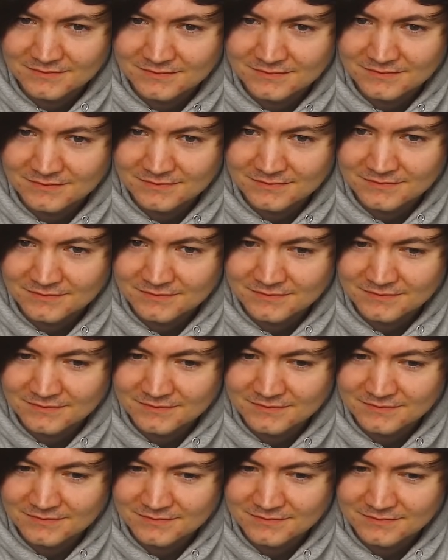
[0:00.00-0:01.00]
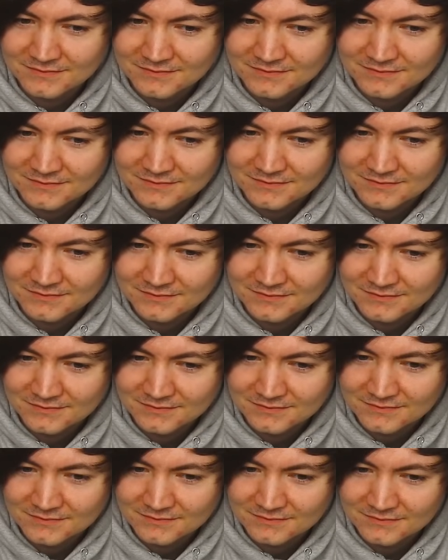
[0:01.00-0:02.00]

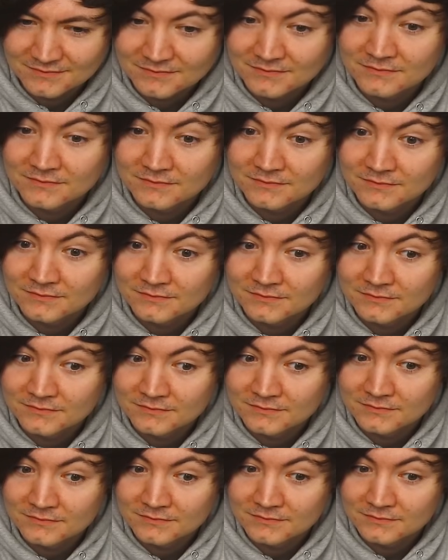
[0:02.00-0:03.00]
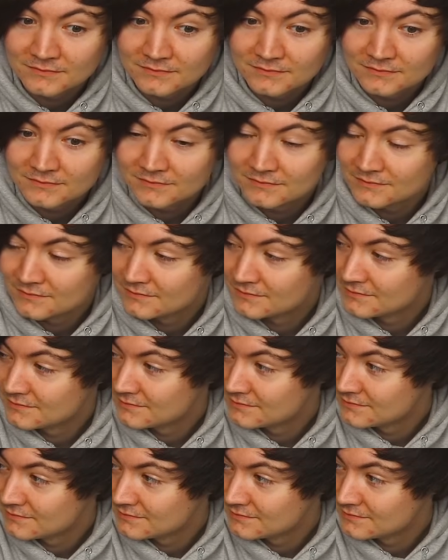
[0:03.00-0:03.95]
[no speech]